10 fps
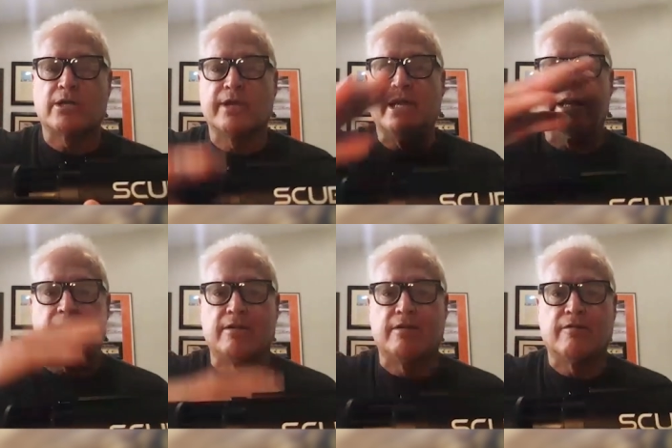
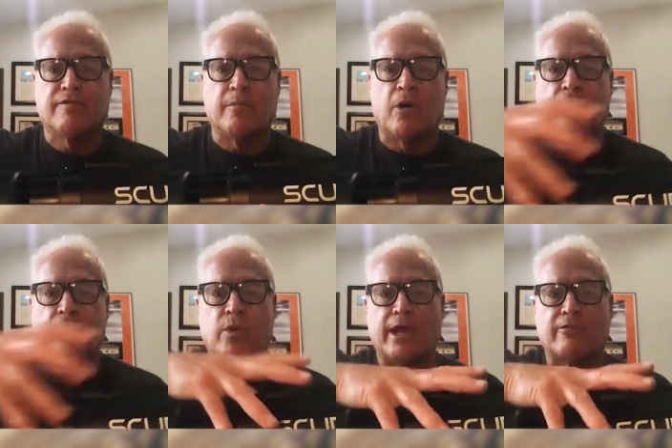in from all the
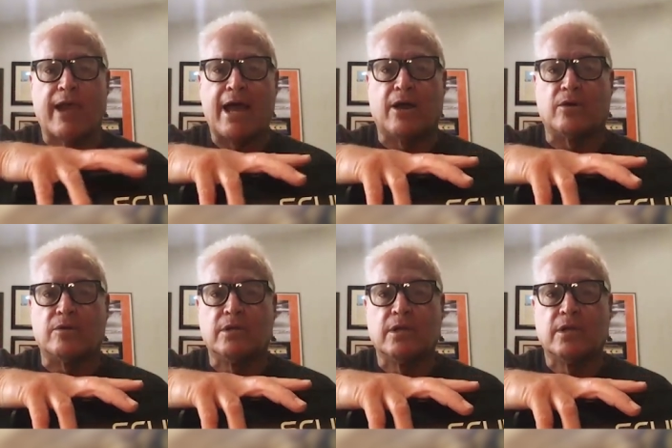way around